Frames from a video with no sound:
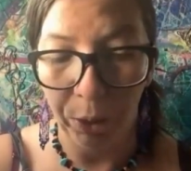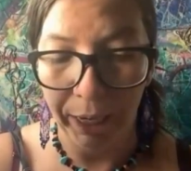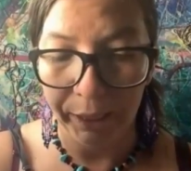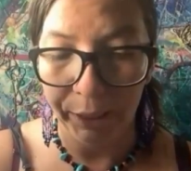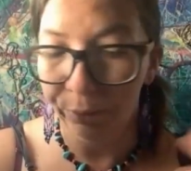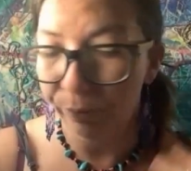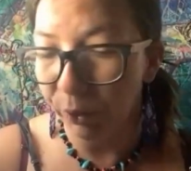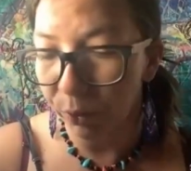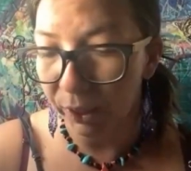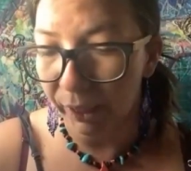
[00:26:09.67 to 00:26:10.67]
when
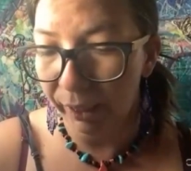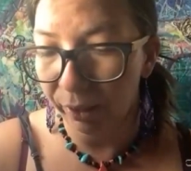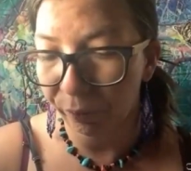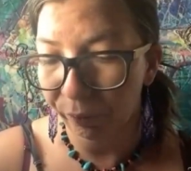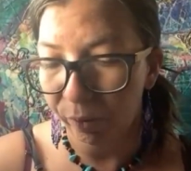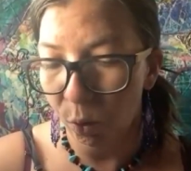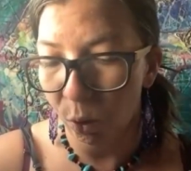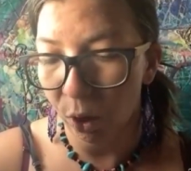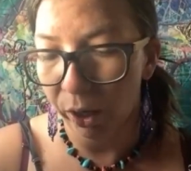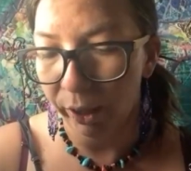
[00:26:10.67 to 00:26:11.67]
diffusing
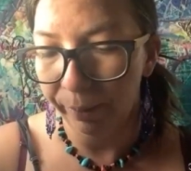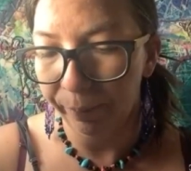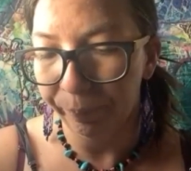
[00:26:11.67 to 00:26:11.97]
for